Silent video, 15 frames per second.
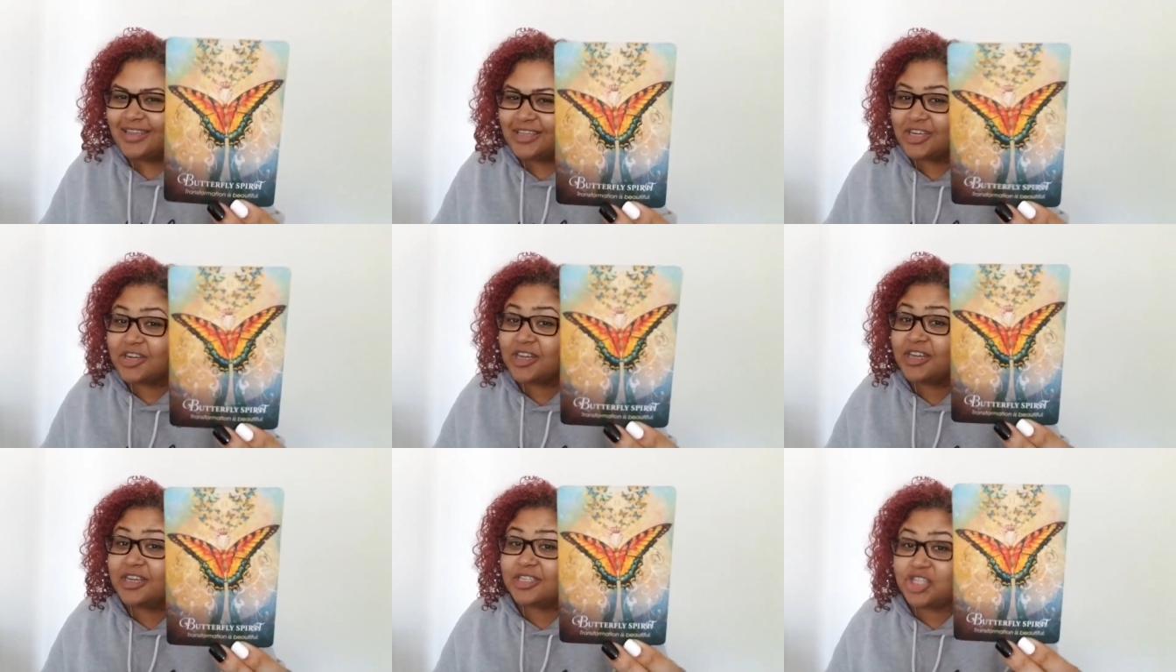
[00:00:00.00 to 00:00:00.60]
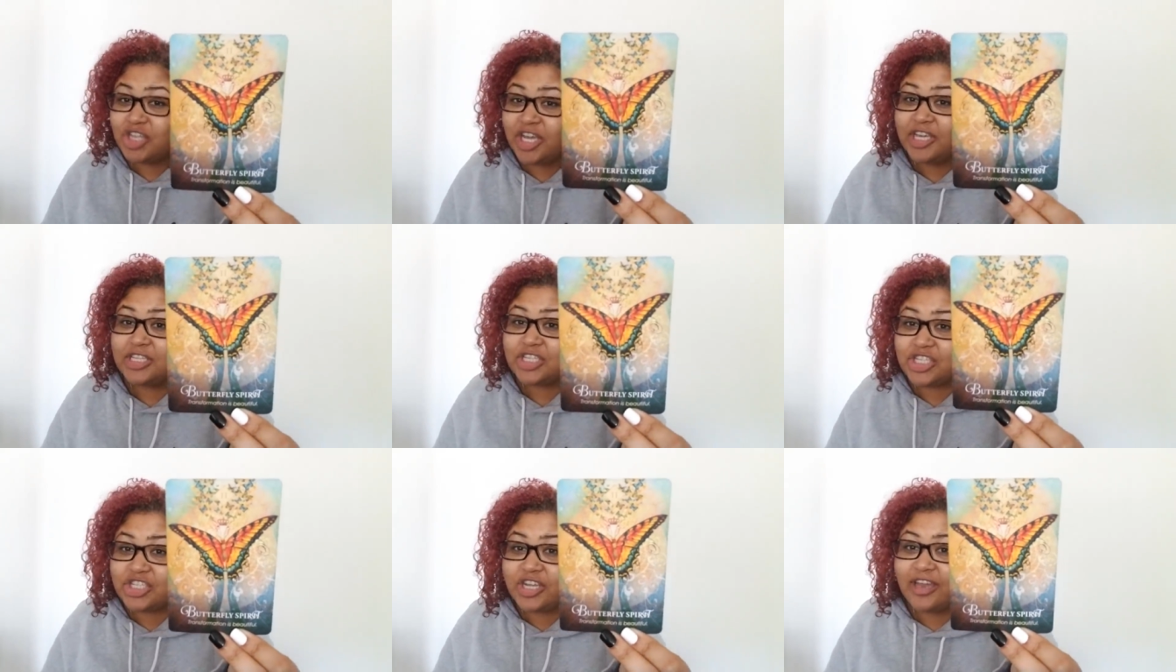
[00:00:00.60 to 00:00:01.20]
You're going to
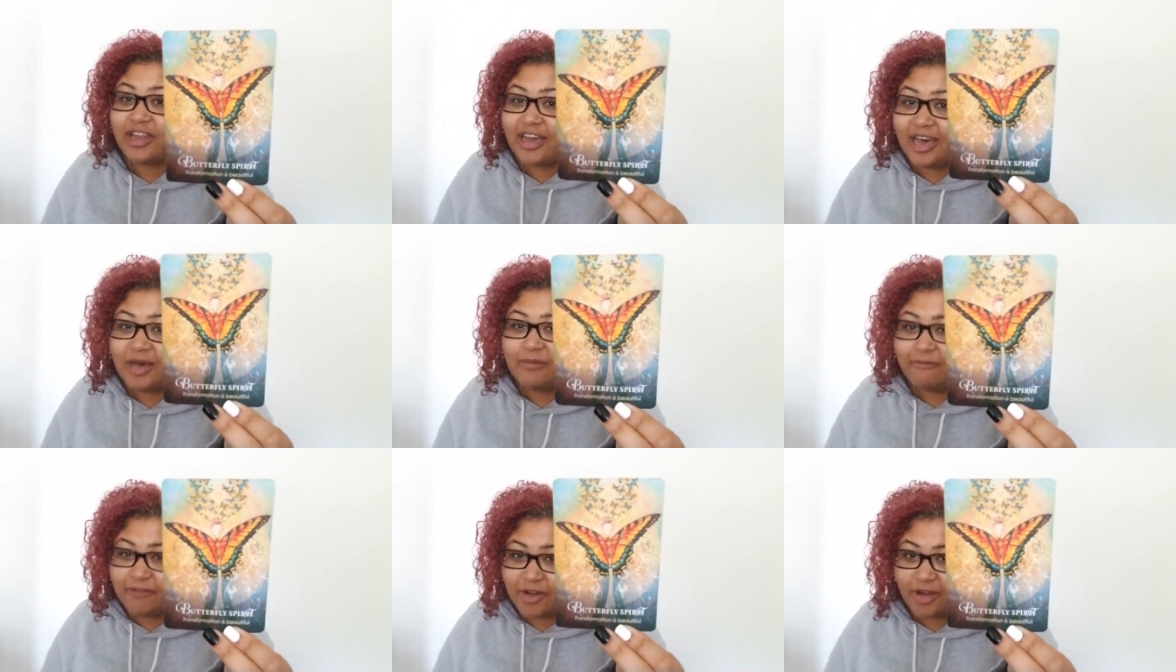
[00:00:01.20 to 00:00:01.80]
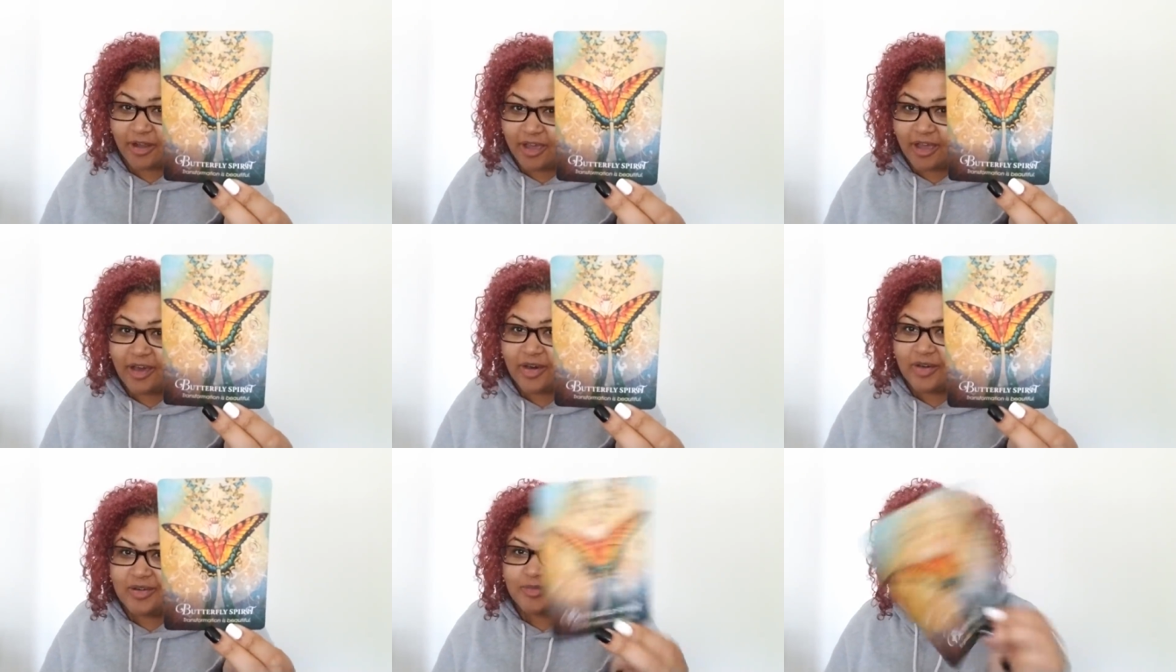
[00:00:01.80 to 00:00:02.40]
change shit up,
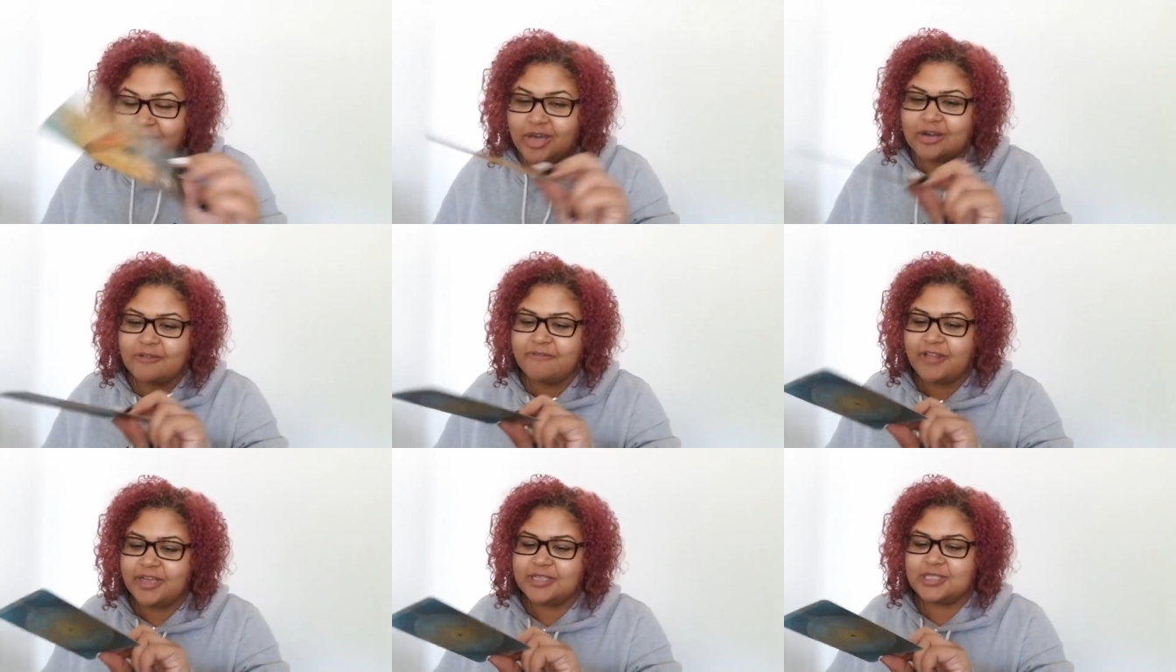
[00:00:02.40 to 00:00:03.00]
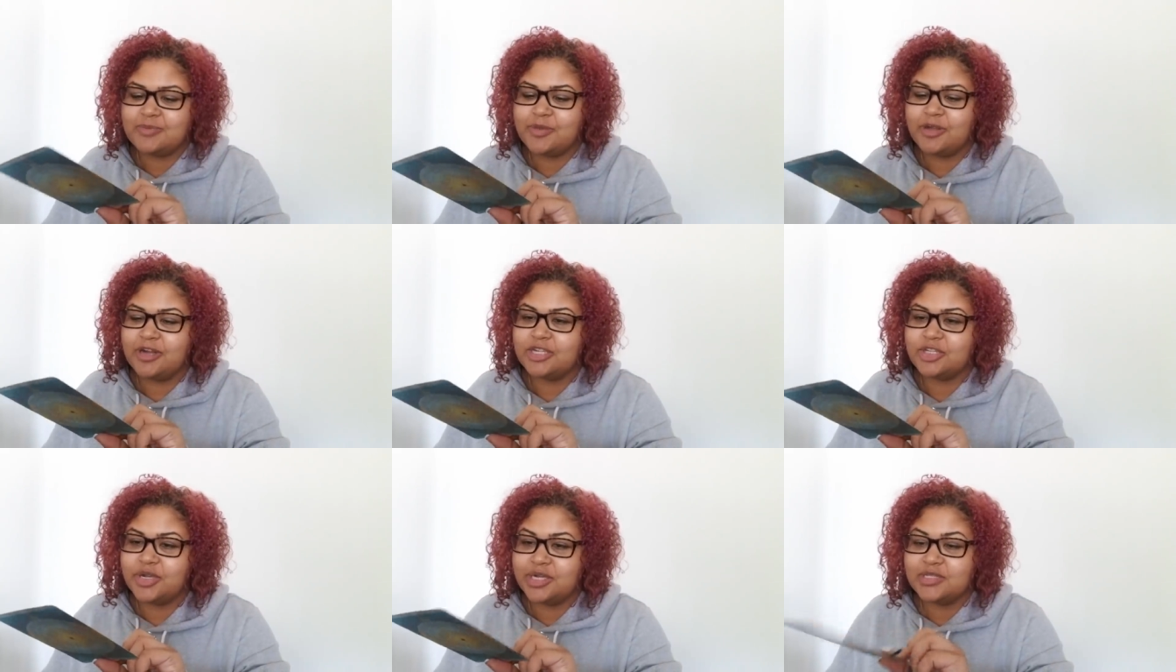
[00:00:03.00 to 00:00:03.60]
Virgo. Butterfly
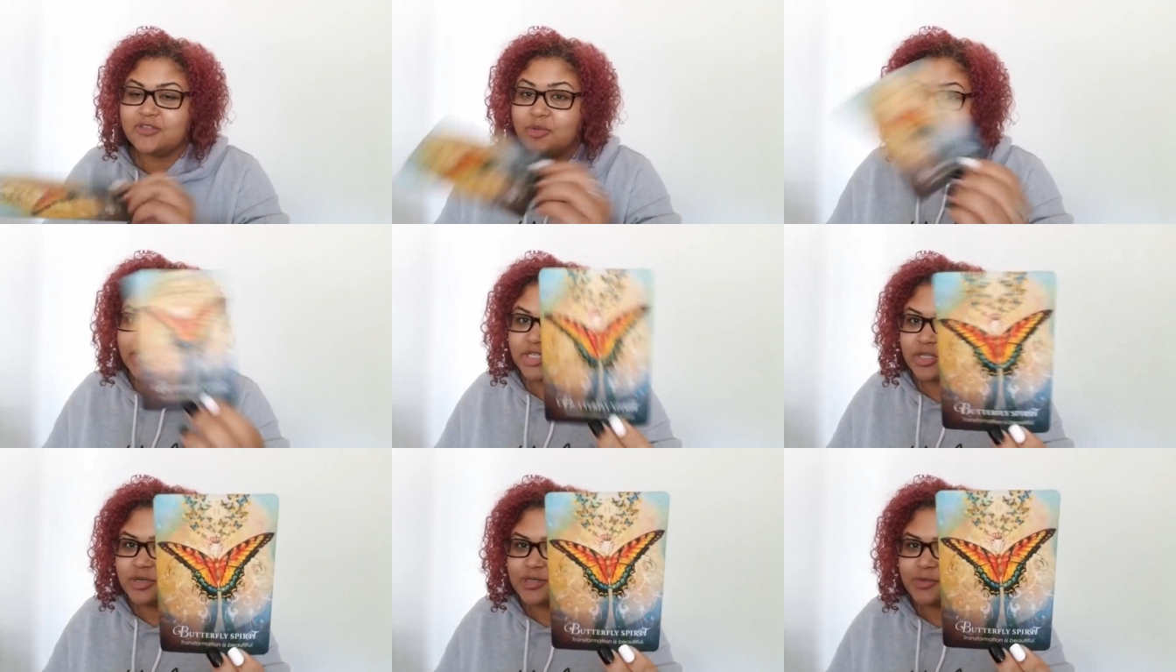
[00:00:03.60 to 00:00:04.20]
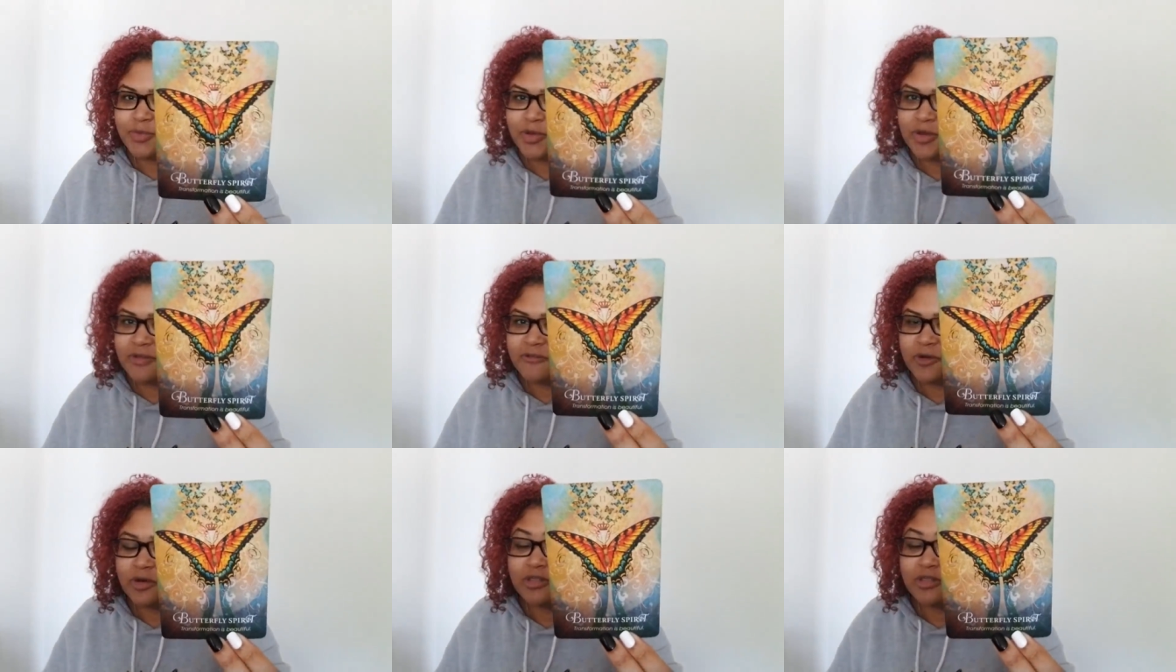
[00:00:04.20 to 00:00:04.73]
spirit. Transformation is beautiful.